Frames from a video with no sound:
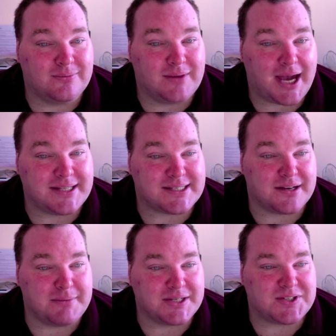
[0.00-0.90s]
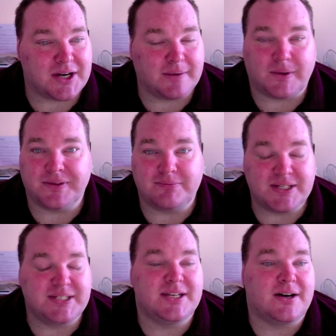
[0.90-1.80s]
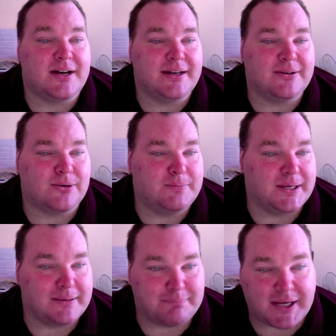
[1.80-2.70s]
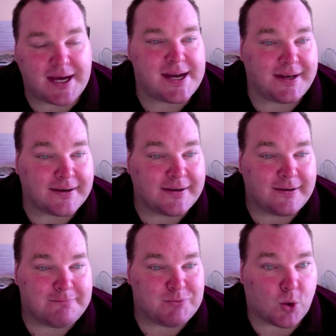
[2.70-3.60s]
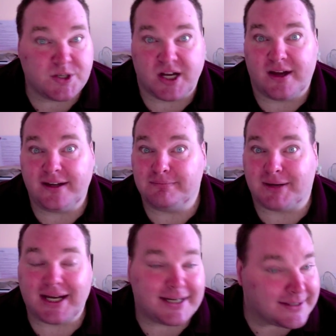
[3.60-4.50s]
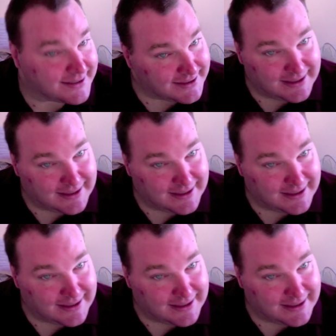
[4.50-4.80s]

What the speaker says: hate so much that I want them to die or be in pain, or die in pain.